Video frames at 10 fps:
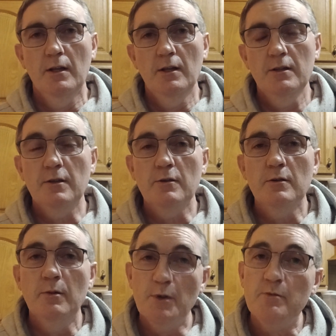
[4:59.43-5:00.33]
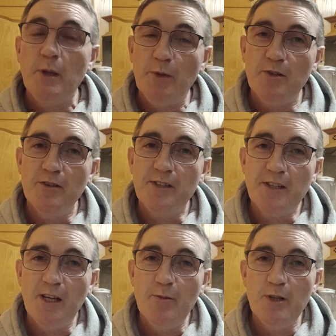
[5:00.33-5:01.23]
So most people around the
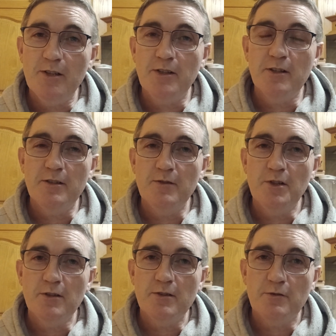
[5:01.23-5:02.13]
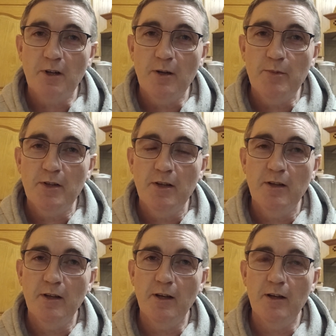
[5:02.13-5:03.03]
table, their jaws dropped,
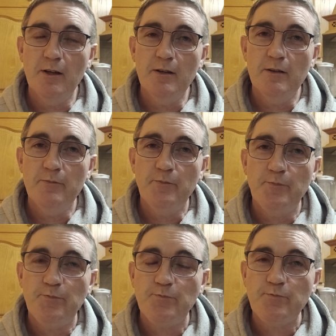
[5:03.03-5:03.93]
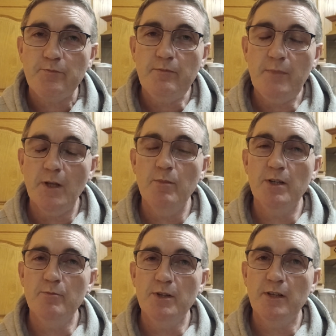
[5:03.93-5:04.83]
um,
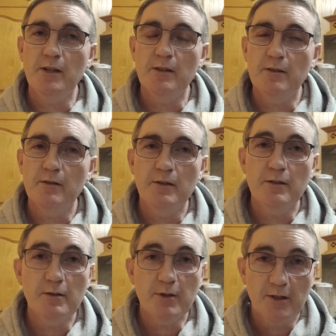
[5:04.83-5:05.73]
but they were